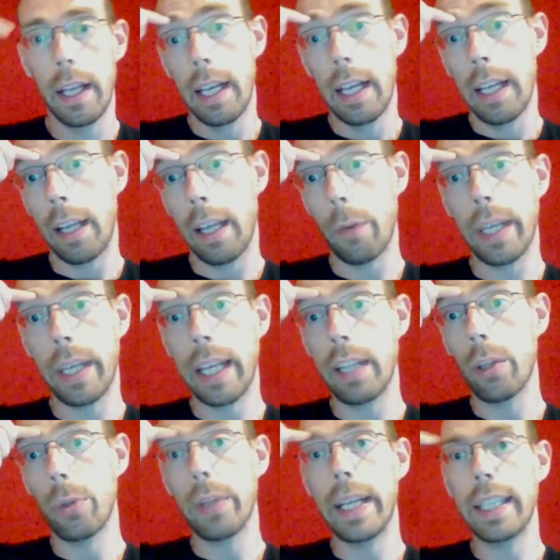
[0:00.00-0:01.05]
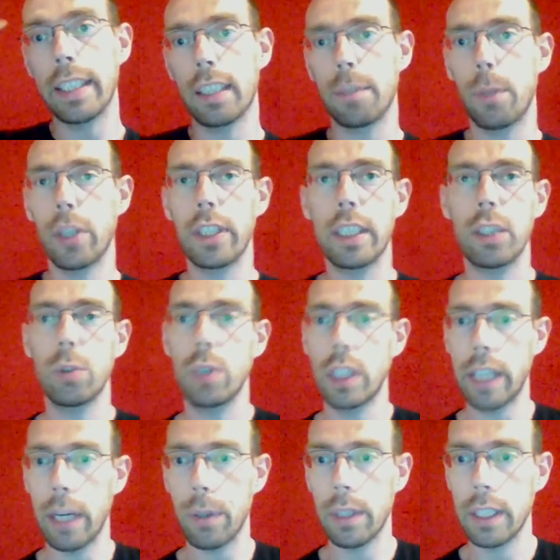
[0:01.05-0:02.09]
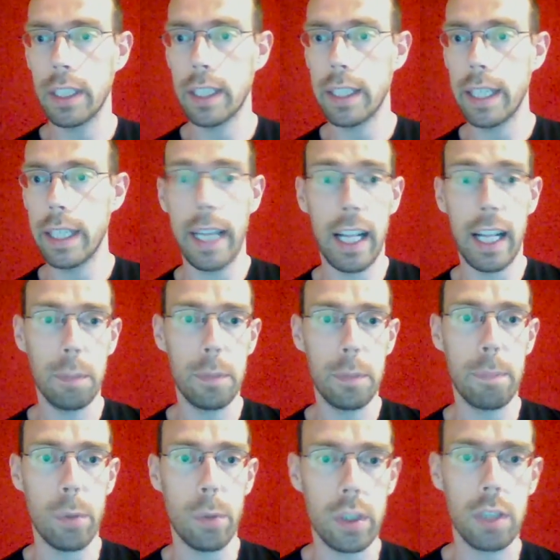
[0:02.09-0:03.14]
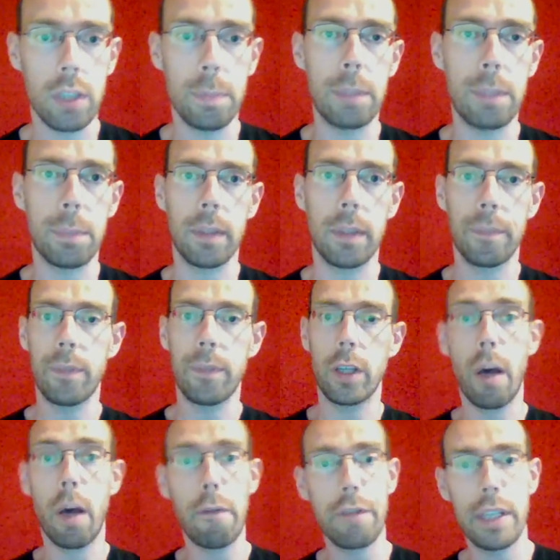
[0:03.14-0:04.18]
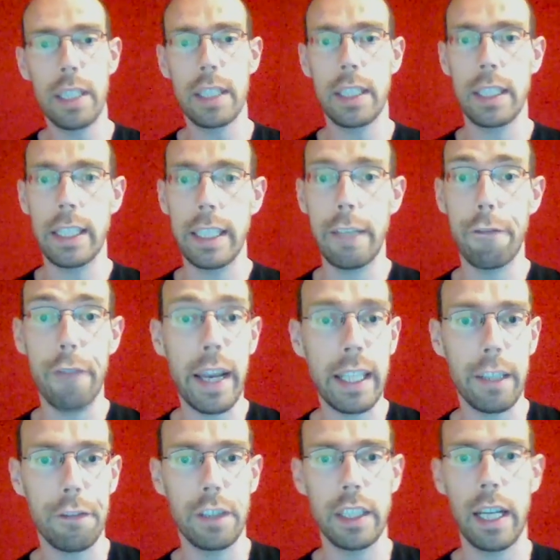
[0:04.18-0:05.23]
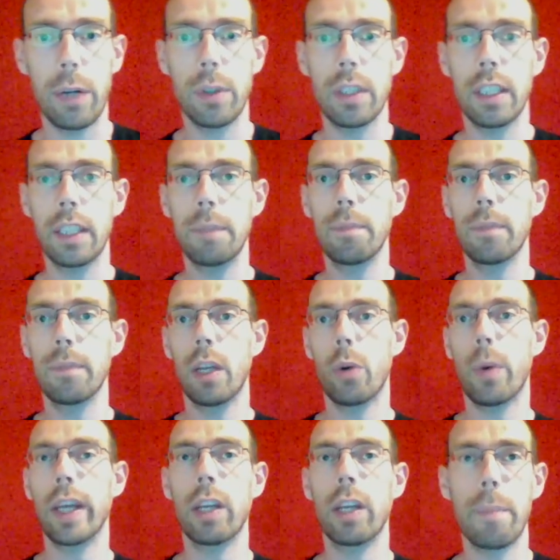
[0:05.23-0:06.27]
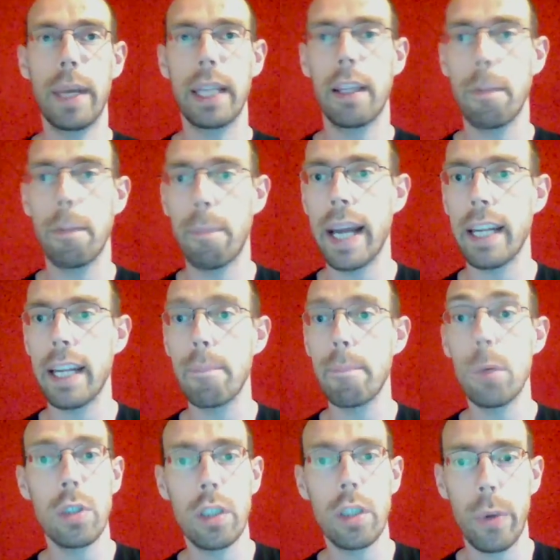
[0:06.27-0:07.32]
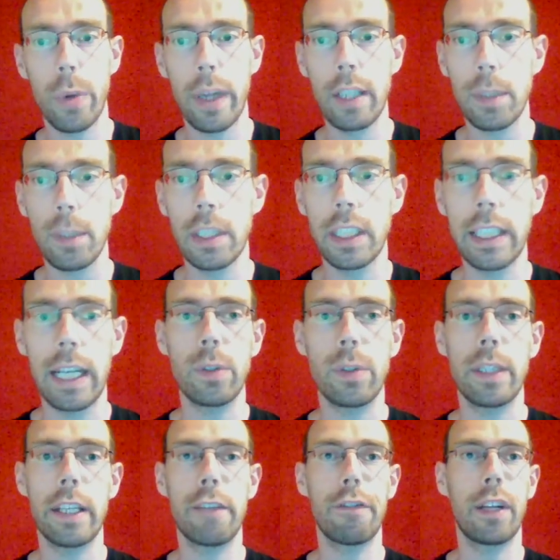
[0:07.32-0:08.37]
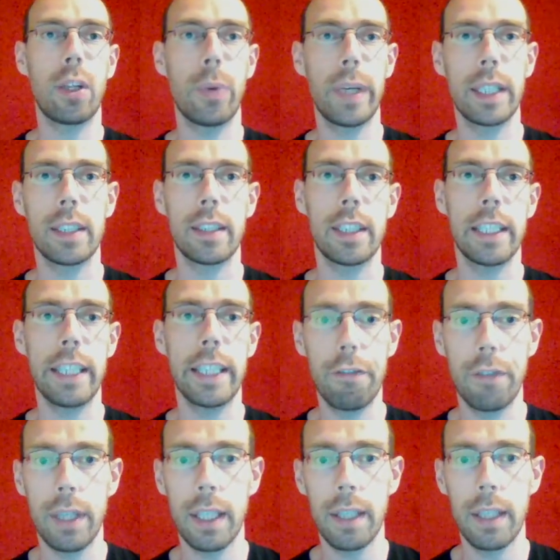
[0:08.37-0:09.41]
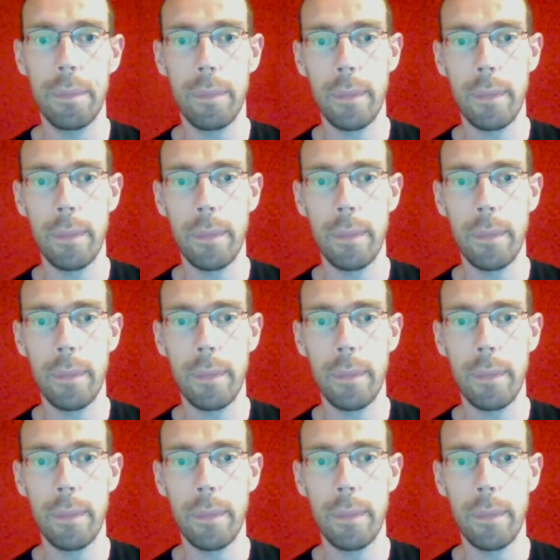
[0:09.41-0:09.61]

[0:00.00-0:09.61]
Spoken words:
Now we can donate this money to charities that help the poorest people. An obvious, effective charity recommended by the most credible charity evaluator, GiveWell,